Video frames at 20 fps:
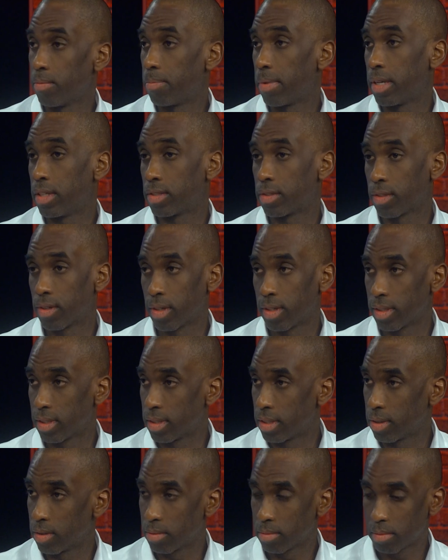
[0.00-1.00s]
based on
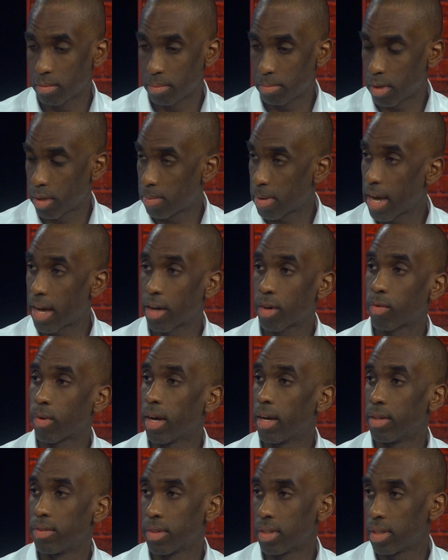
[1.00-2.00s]
their
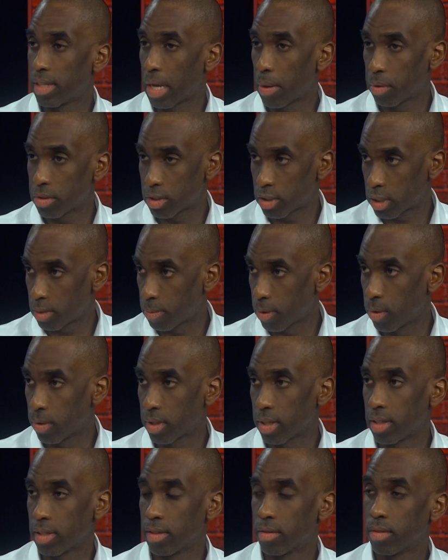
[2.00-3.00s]
background, languages
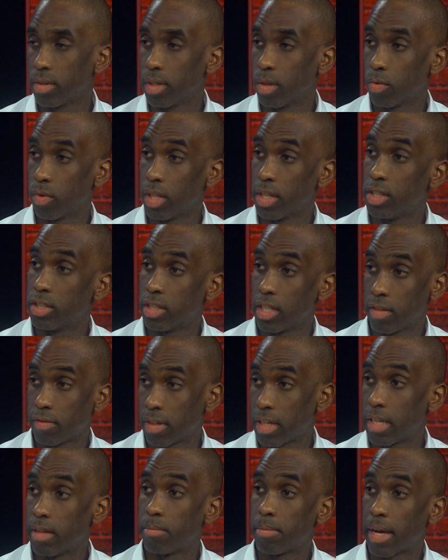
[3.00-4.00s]
spoken, religion if
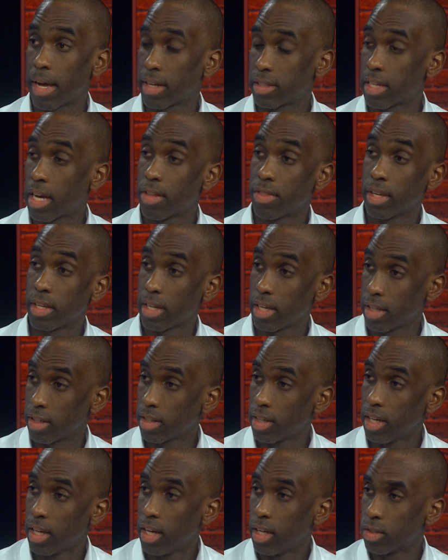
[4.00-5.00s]
it impacts how they eat.
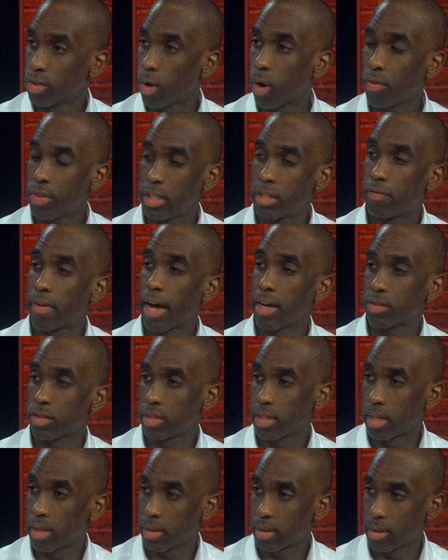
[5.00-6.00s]
So all these factors
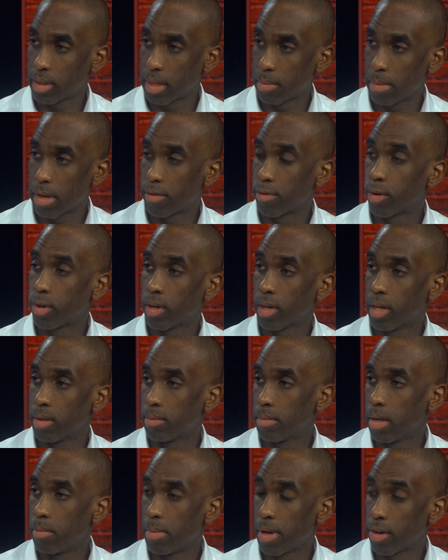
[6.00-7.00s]
that make for
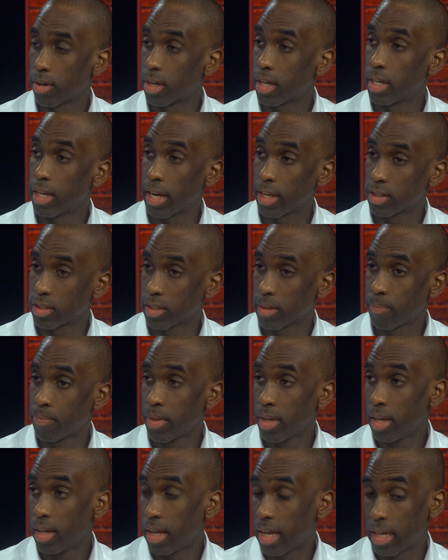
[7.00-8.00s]
a better connection.
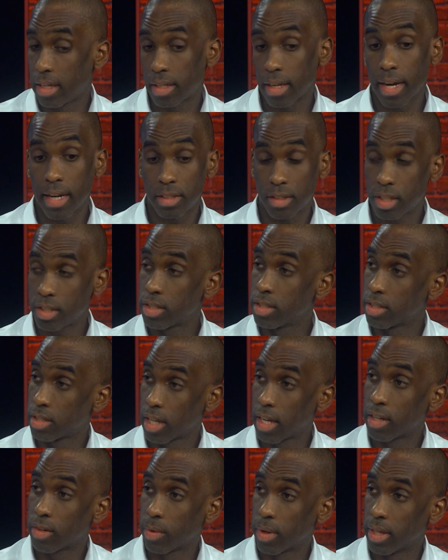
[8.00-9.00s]
And dietitians
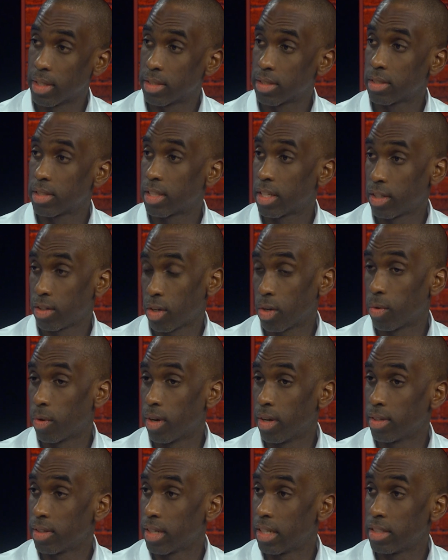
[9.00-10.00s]
likewise can go
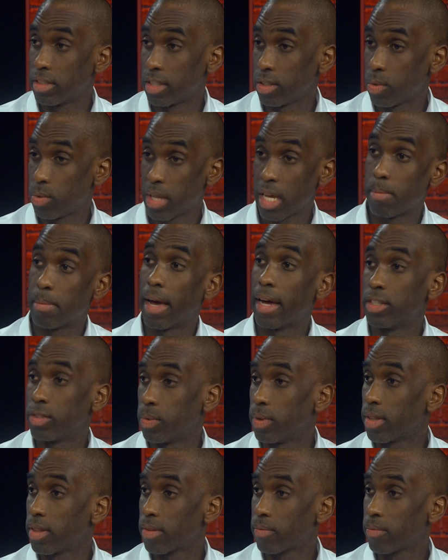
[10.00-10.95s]
on and see who they match with.